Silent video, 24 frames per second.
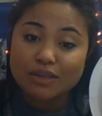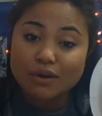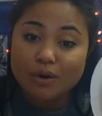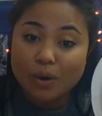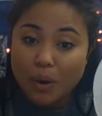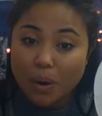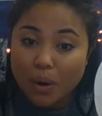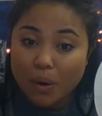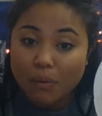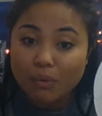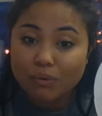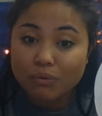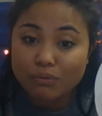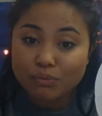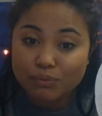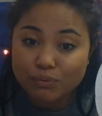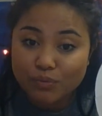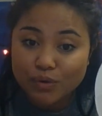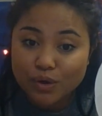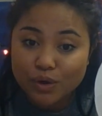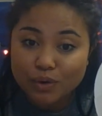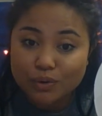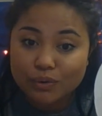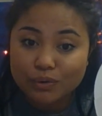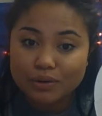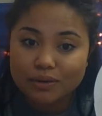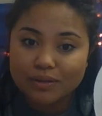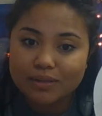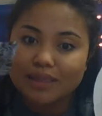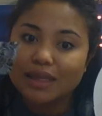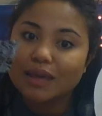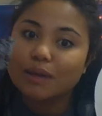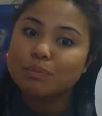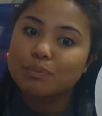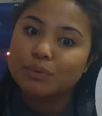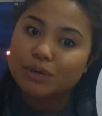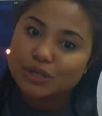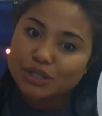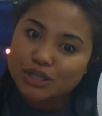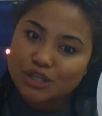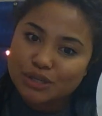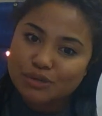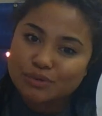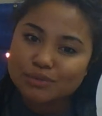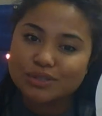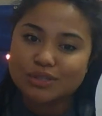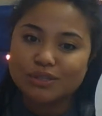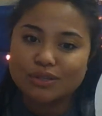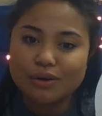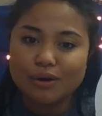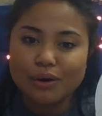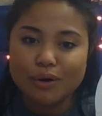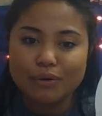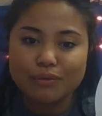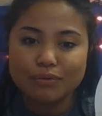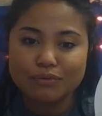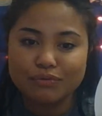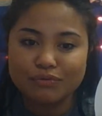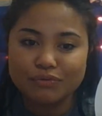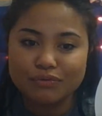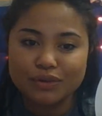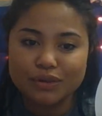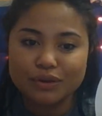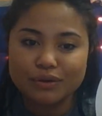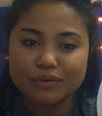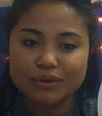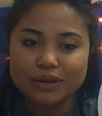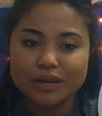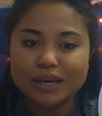their own food. They produce their own food.